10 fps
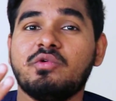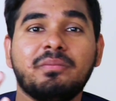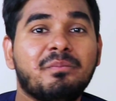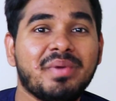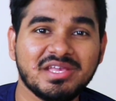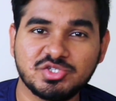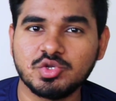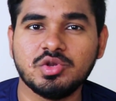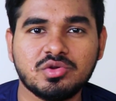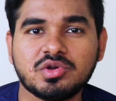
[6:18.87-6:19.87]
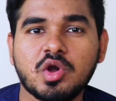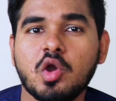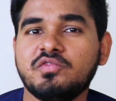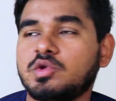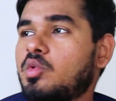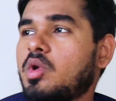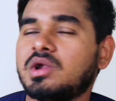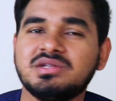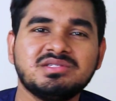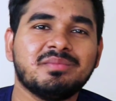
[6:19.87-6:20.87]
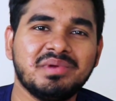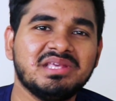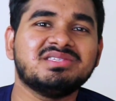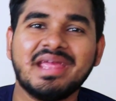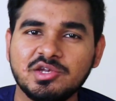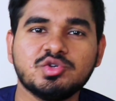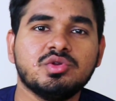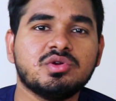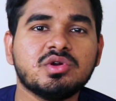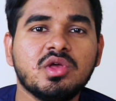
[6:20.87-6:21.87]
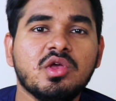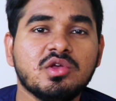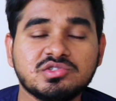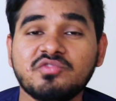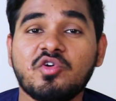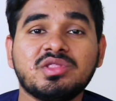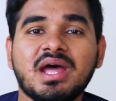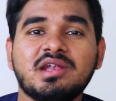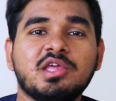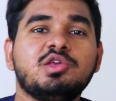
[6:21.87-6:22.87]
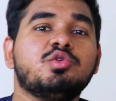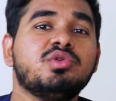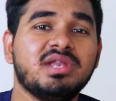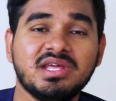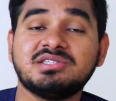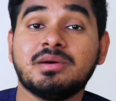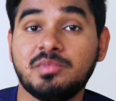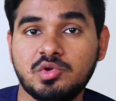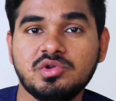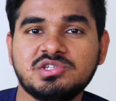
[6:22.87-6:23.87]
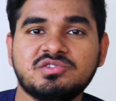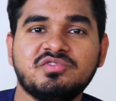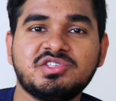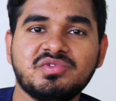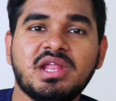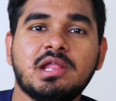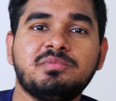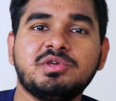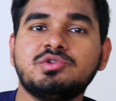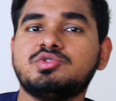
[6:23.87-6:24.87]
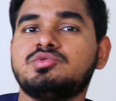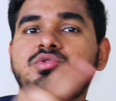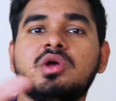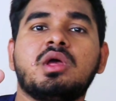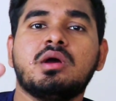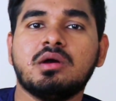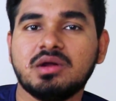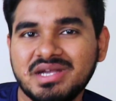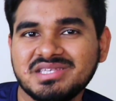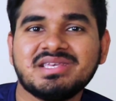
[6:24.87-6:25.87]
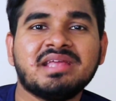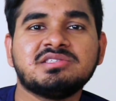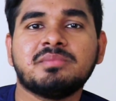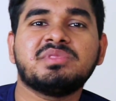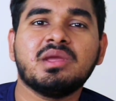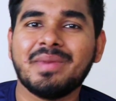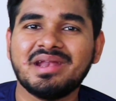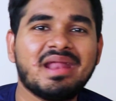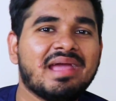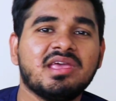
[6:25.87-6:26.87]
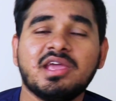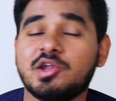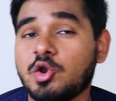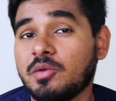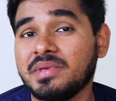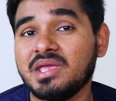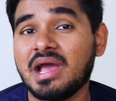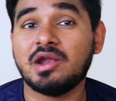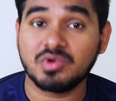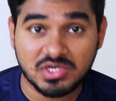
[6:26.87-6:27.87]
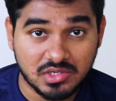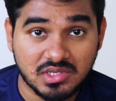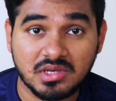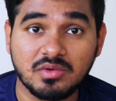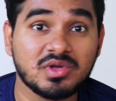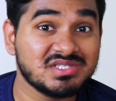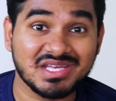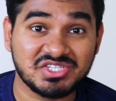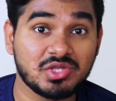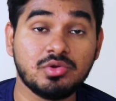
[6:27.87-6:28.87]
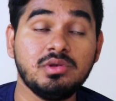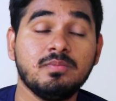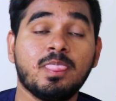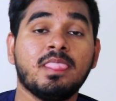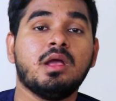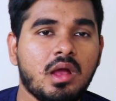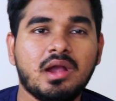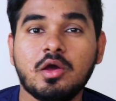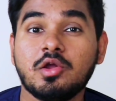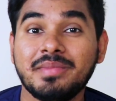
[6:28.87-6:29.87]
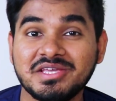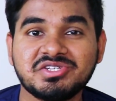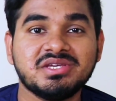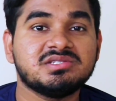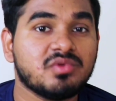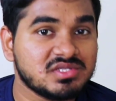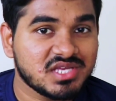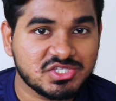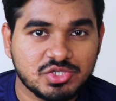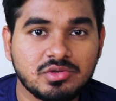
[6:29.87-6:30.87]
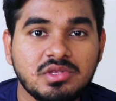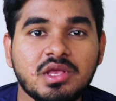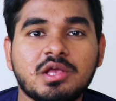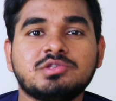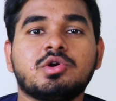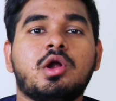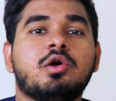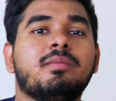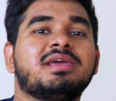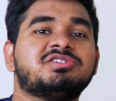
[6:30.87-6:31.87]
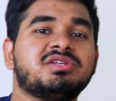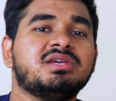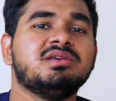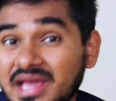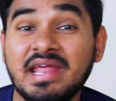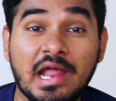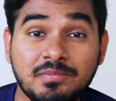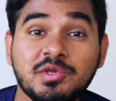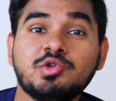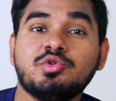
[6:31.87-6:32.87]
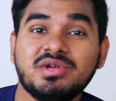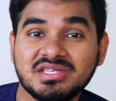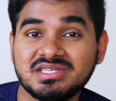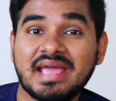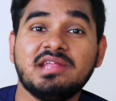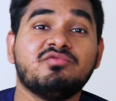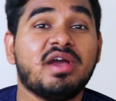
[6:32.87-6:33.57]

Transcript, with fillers: web page to look how you want some design to look so for that you need some tools which will help you to or design something by dragging and dropping and one uh, one such tool and Adobe XD is one such tool. So Adobe XD can help you to design